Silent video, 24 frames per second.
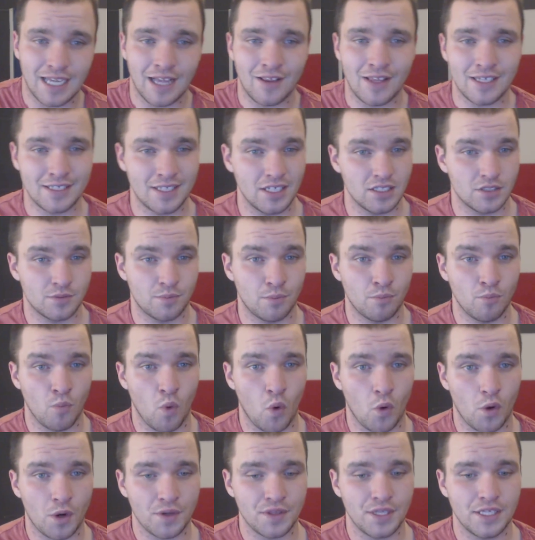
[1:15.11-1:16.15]
I like this
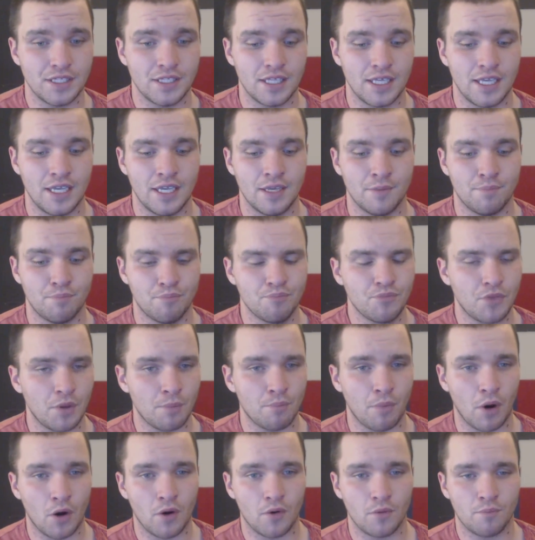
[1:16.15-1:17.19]
more than the
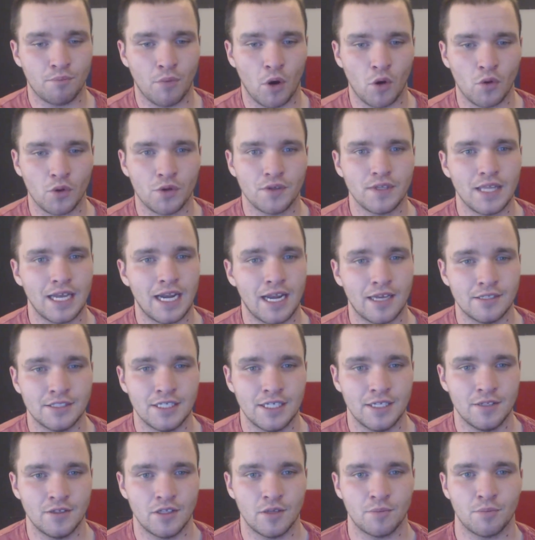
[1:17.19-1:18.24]
bowler that I
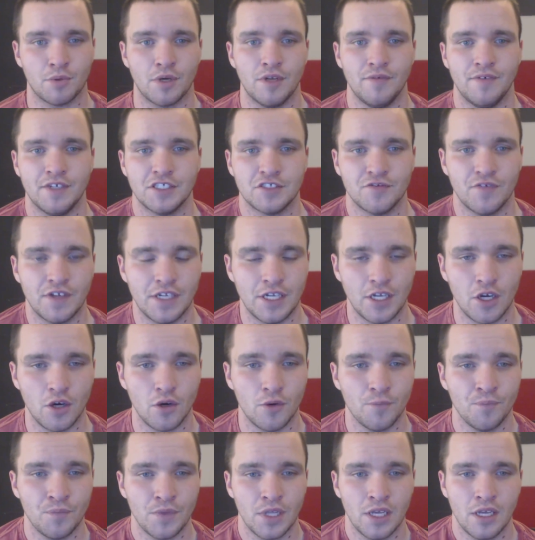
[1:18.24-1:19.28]
did in the previous
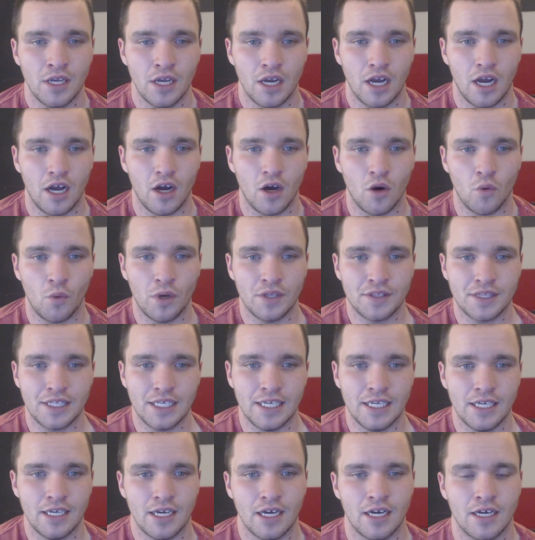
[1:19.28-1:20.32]
video with
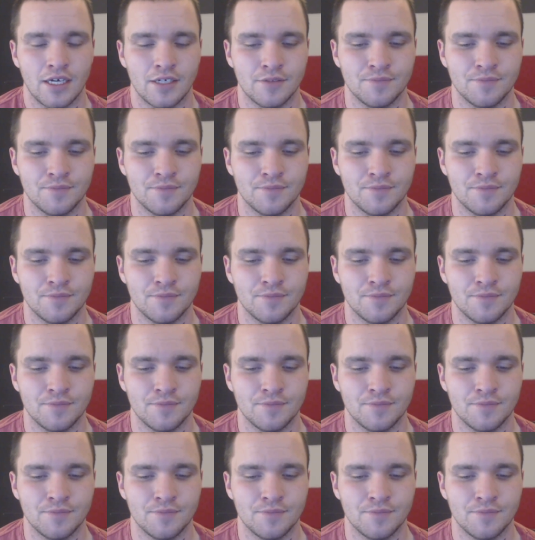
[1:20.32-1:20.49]
the